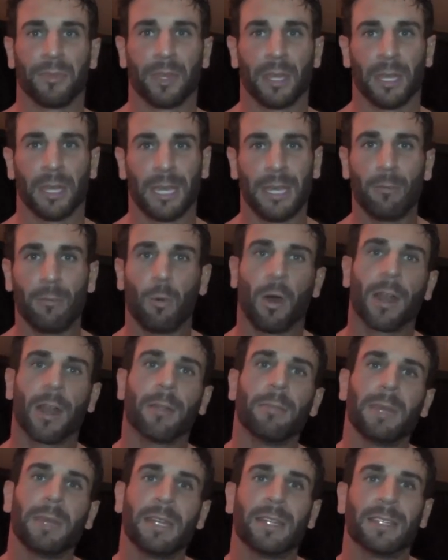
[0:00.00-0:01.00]
he wanted
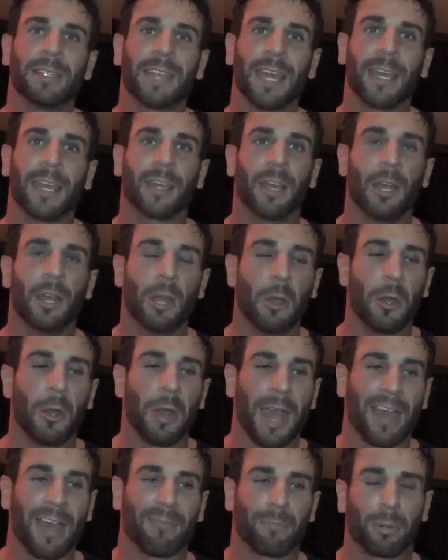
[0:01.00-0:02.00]
me to take
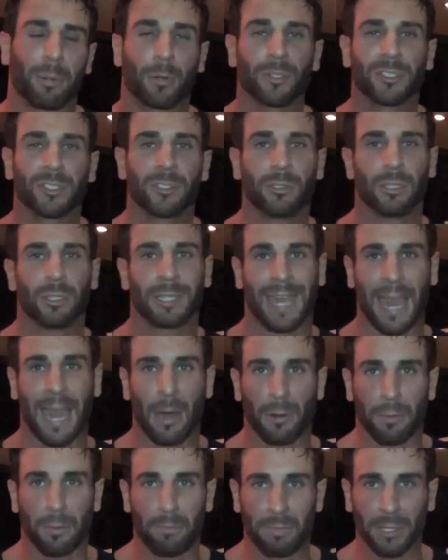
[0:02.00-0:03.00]
have personal
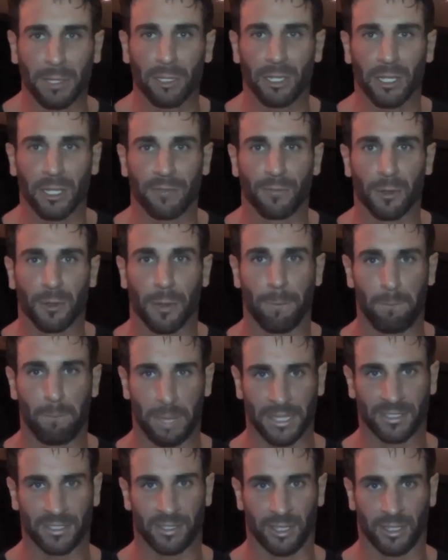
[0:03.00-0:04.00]
accountability for the
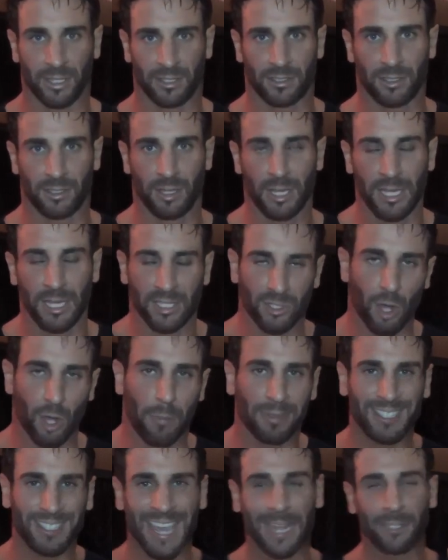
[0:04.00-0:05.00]
business. He saw
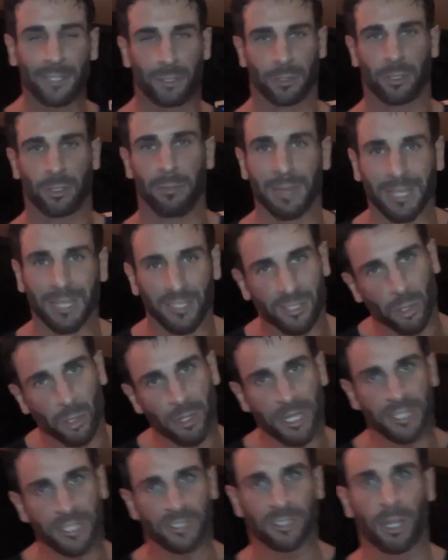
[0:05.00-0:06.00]
potential in me, and so did
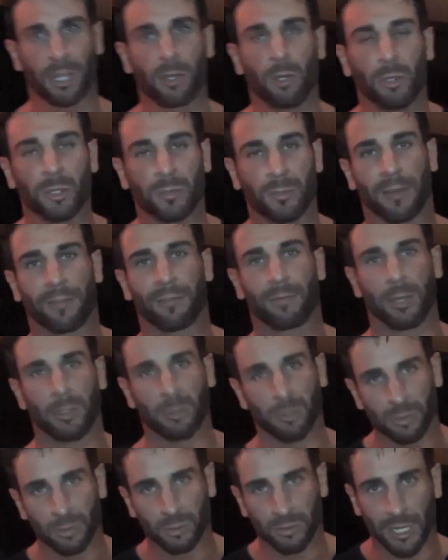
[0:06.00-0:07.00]
his son, who was my friend,
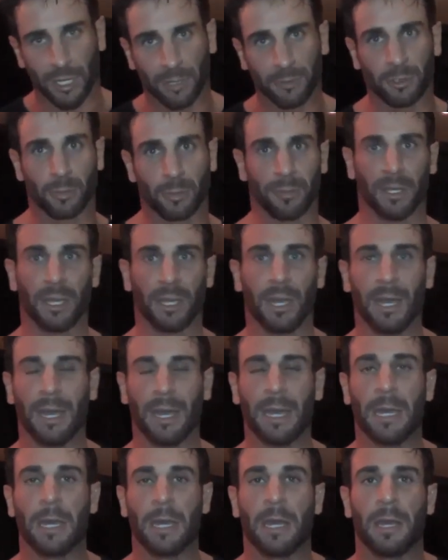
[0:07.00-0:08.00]
who was elder than me.
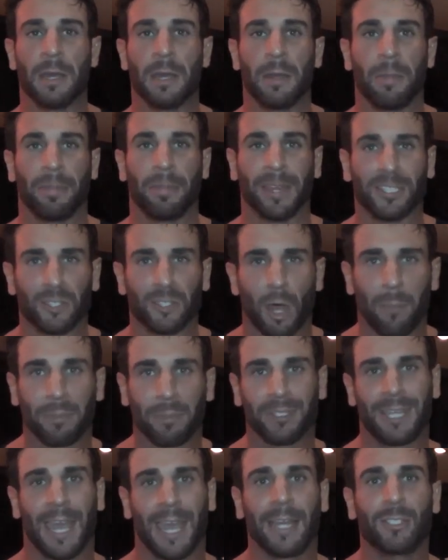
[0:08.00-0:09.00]
They saw
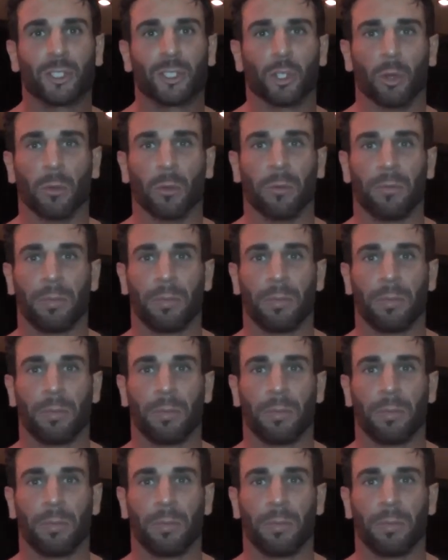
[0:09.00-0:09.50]
potential,